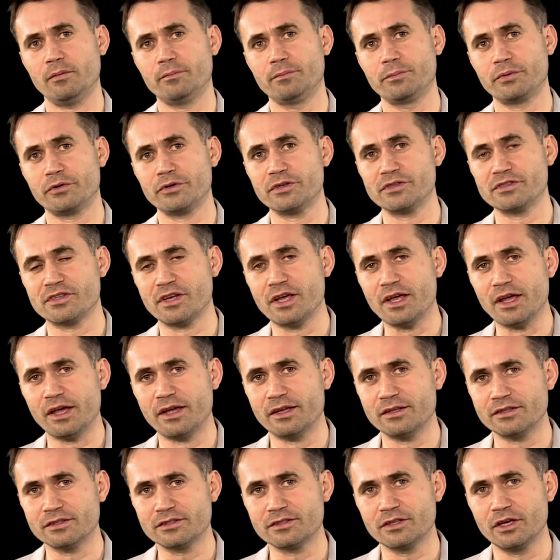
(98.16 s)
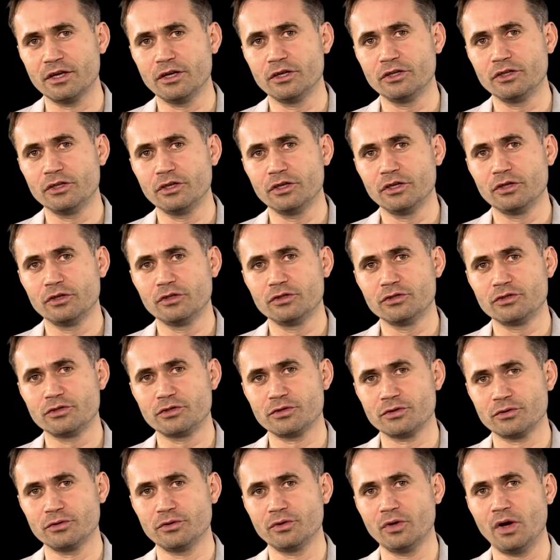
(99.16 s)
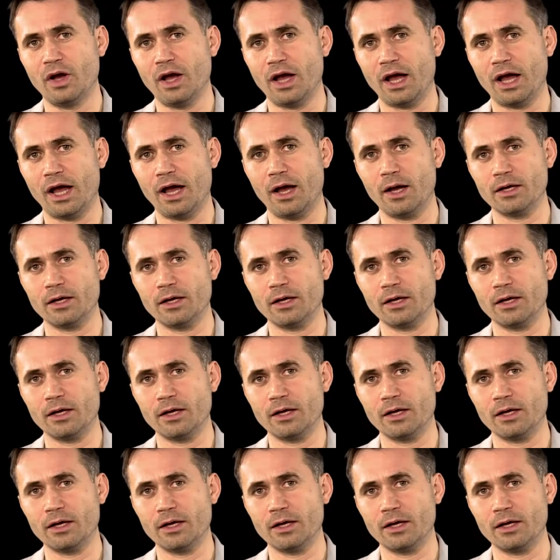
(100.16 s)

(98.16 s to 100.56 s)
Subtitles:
present to